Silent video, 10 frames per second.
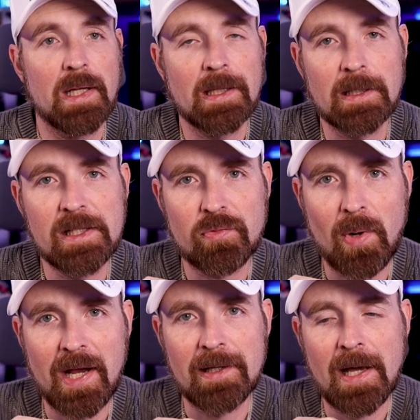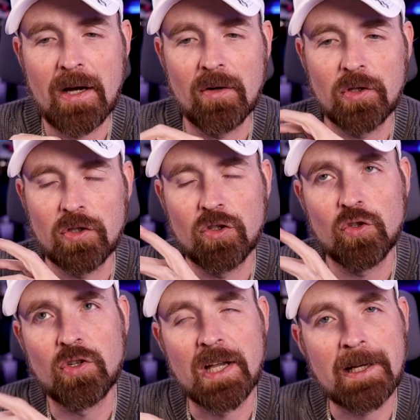least right now, you
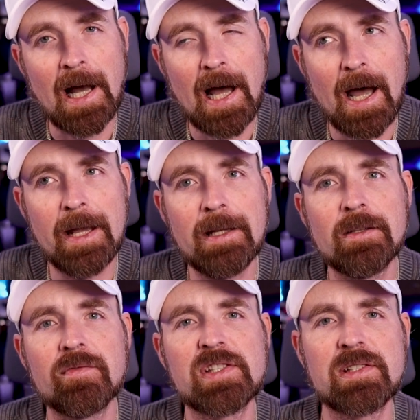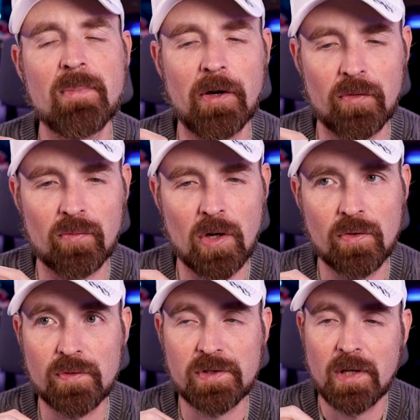can kind of smell the
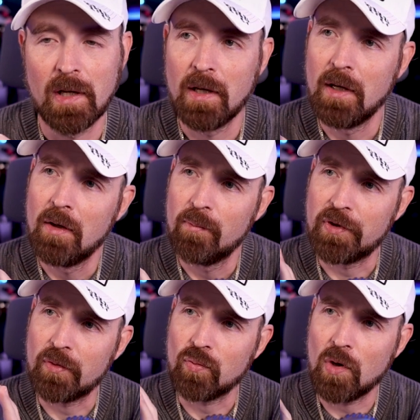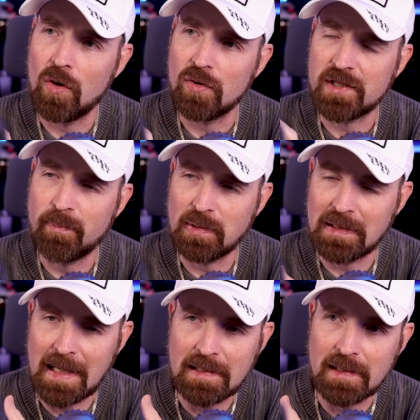rose, but the rose
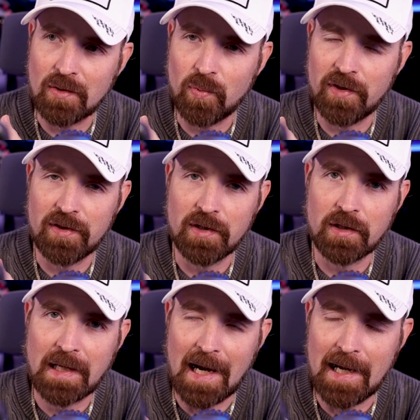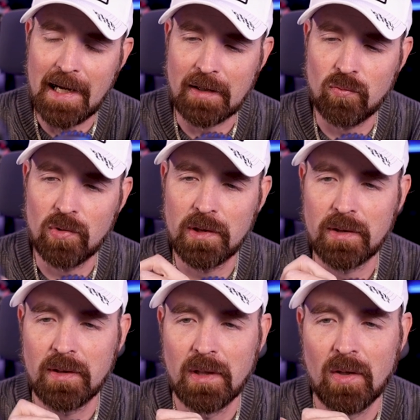blended with the gaiac wood
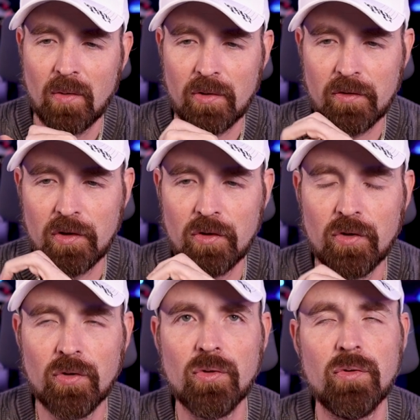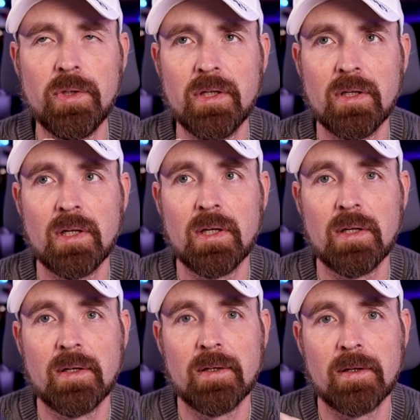or the oud,
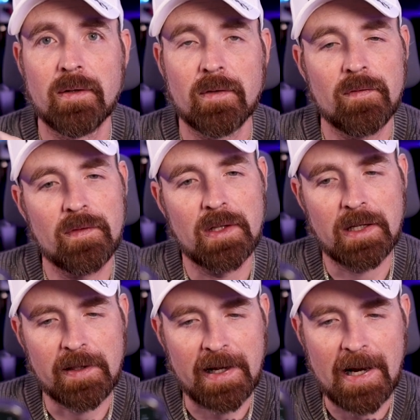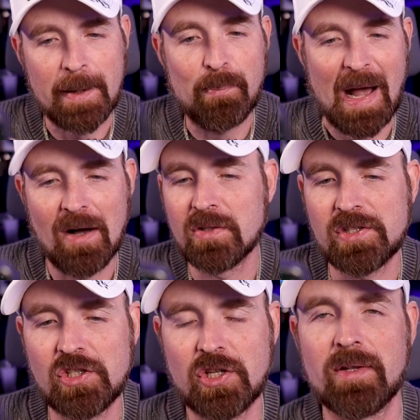they kind of balance
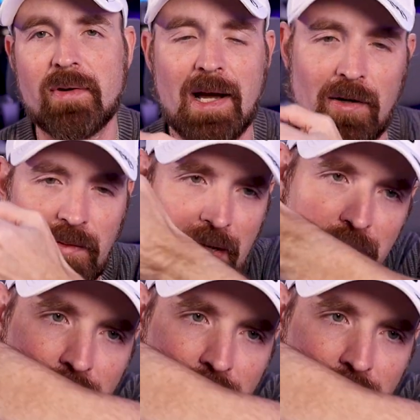each other out, right?